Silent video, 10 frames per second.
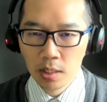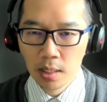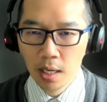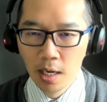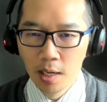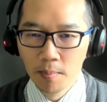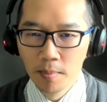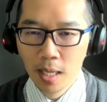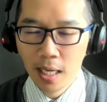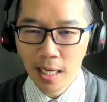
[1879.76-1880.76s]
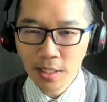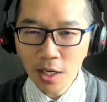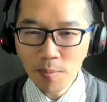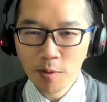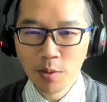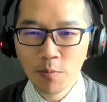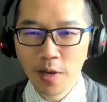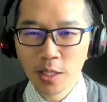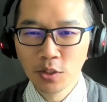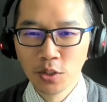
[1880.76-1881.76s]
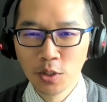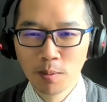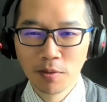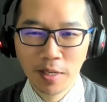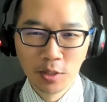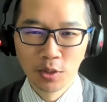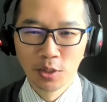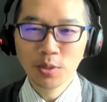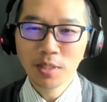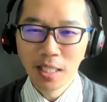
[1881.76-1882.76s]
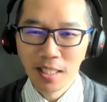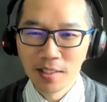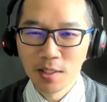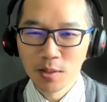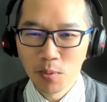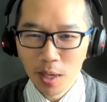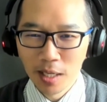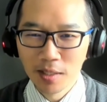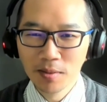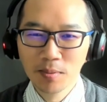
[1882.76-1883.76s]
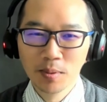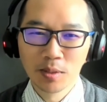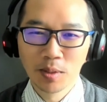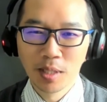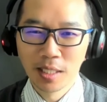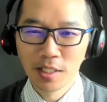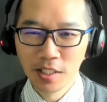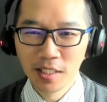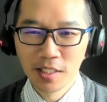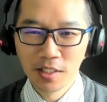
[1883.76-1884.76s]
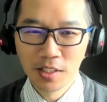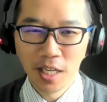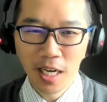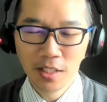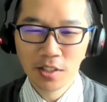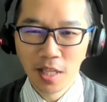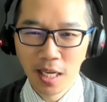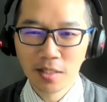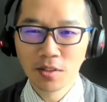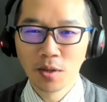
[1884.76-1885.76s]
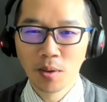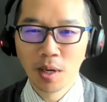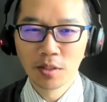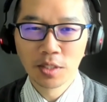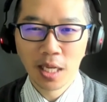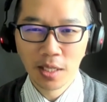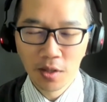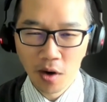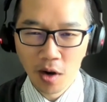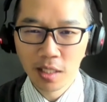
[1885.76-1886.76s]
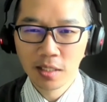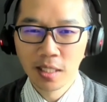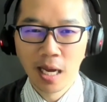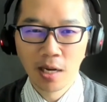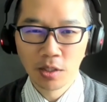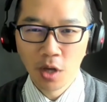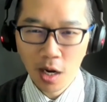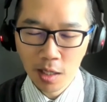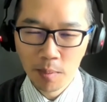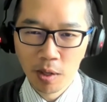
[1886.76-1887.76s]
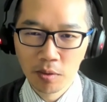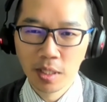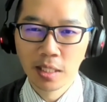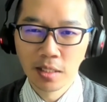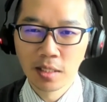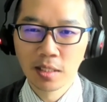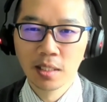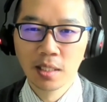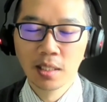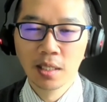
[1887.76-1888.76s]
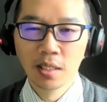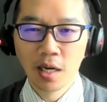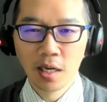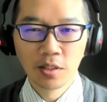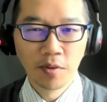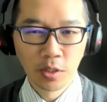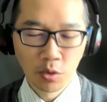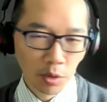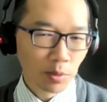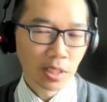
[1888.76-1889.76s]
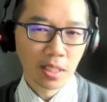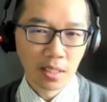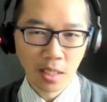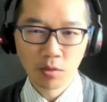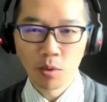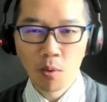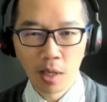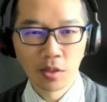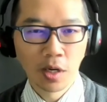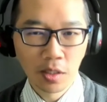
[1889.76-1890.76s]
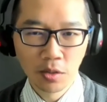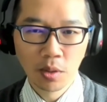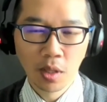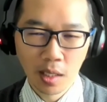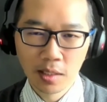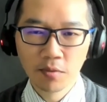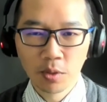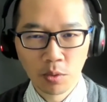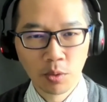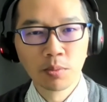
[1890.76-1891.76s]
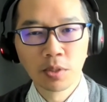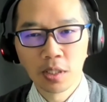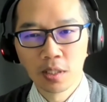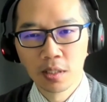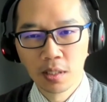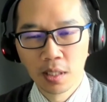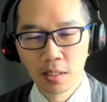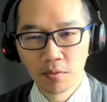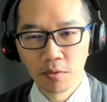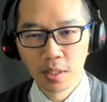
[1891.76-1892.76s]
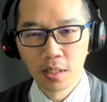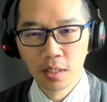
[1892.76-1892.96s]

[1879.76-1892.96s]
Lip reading: I talked about some failures in terms of introducing this as well, which were like change things. So understanding your audience and how to talk about this to various groups, because this does require talking to a lot of different groups and different